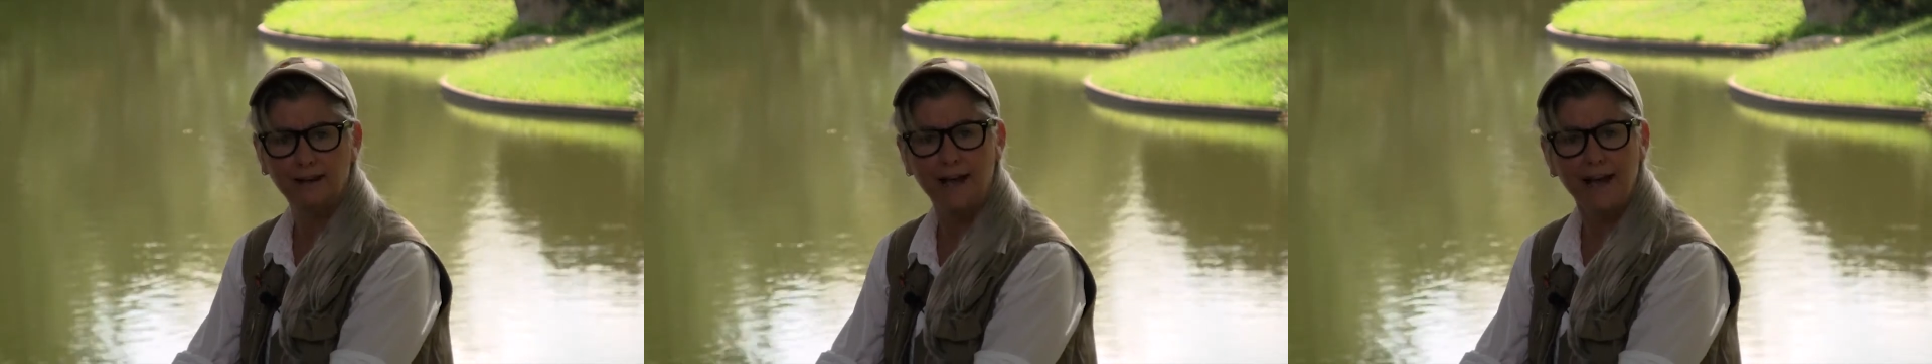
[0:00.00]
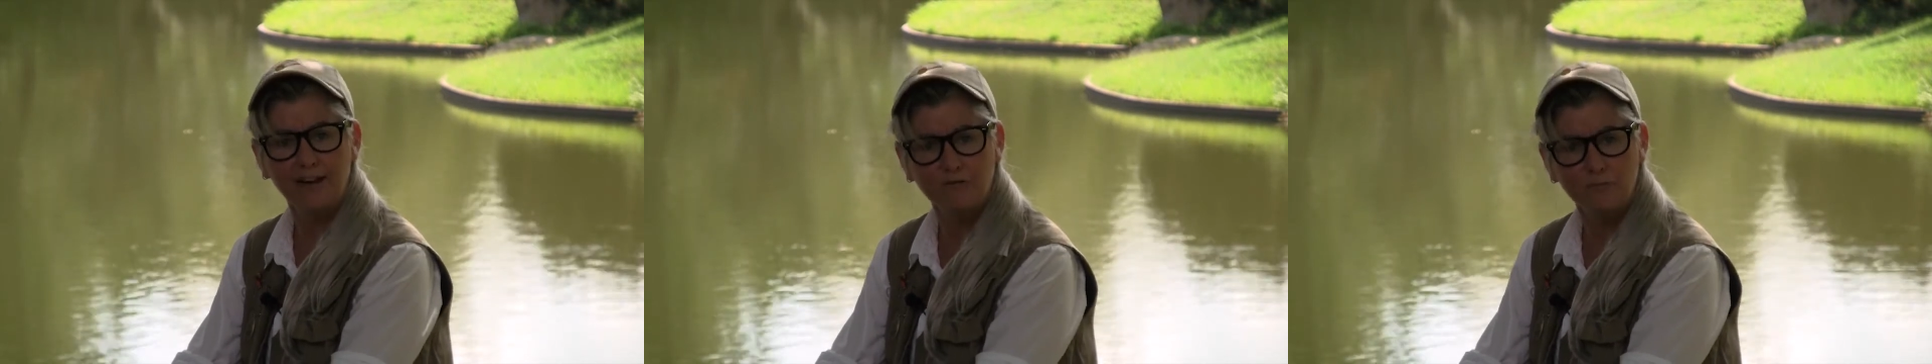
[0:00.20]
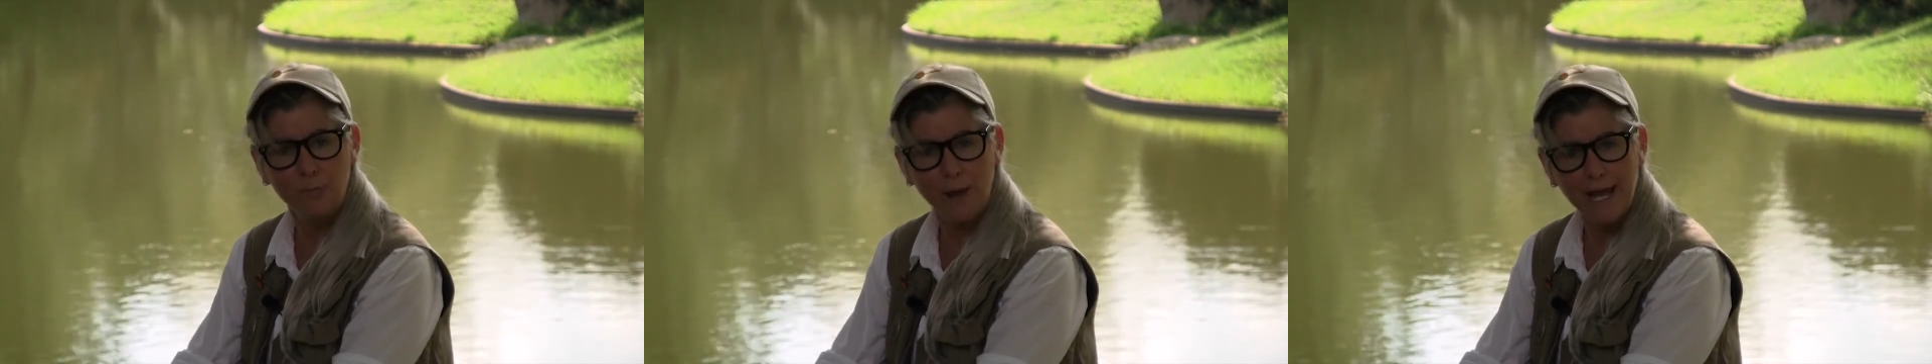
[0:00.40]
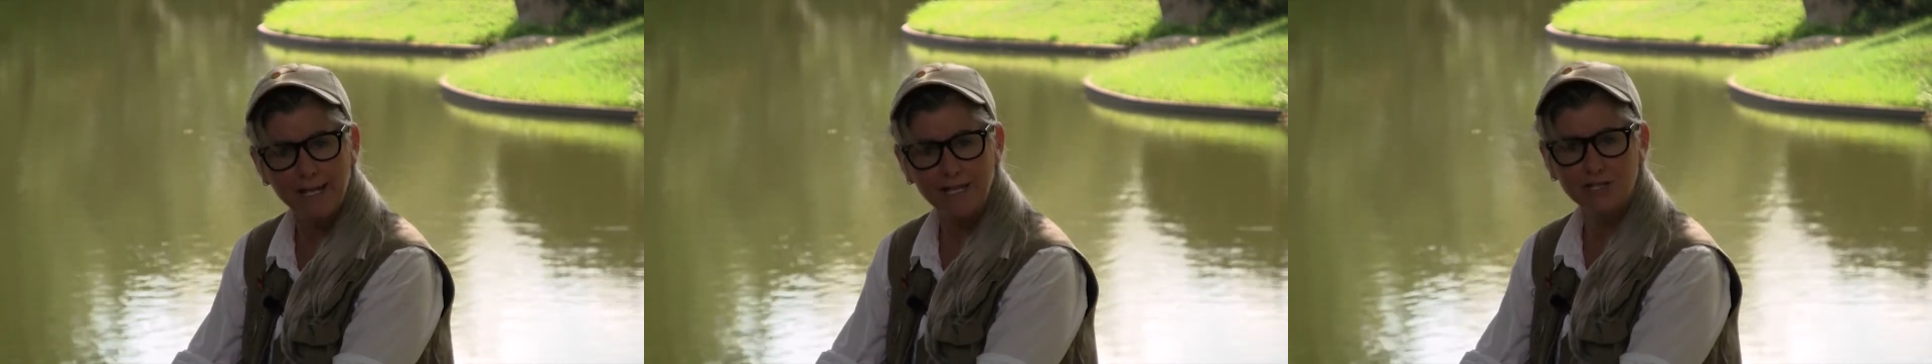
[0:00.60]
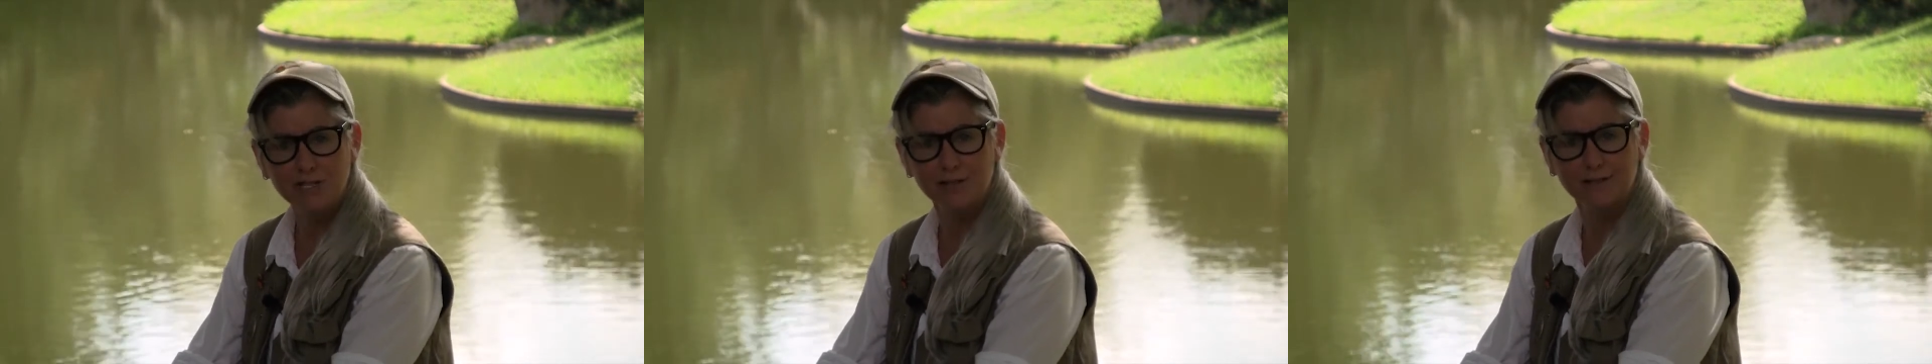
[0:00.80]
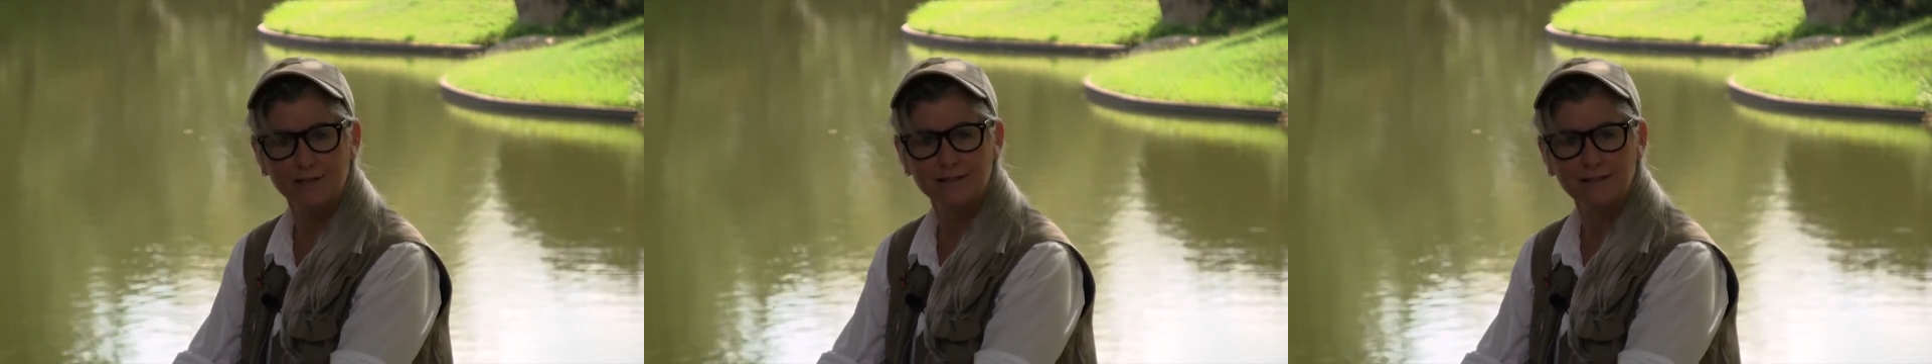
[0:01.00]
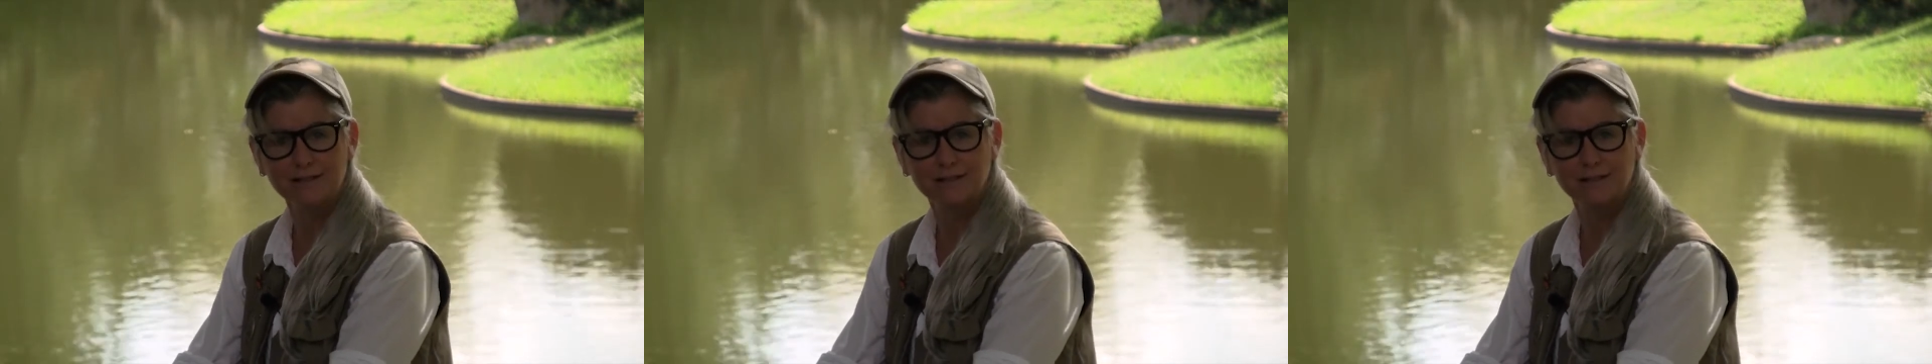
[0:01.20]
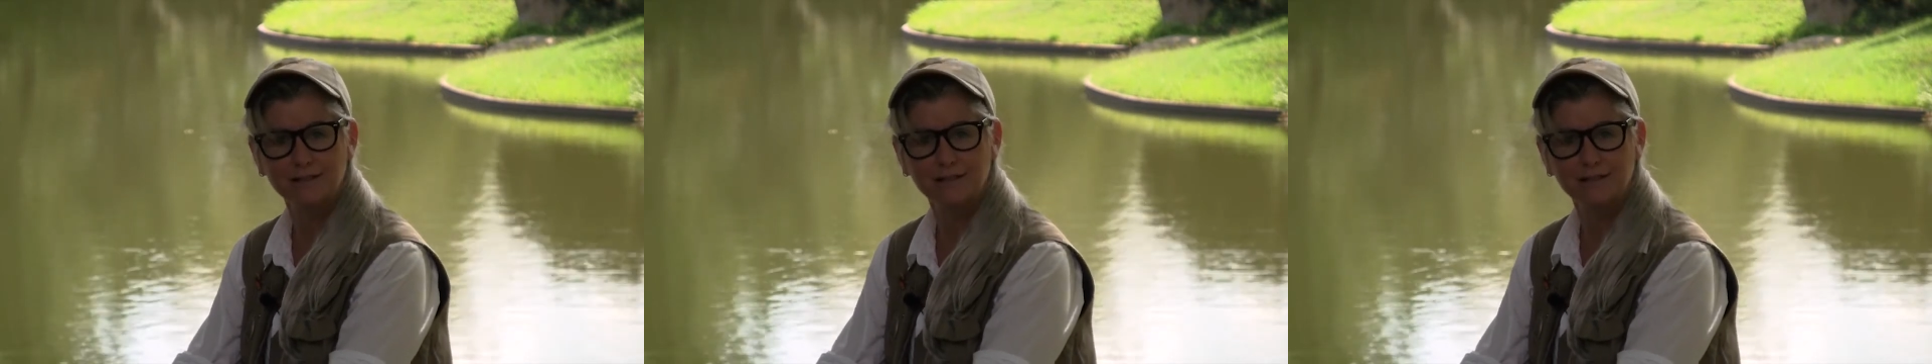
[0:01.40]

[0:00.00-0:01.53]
Have patience.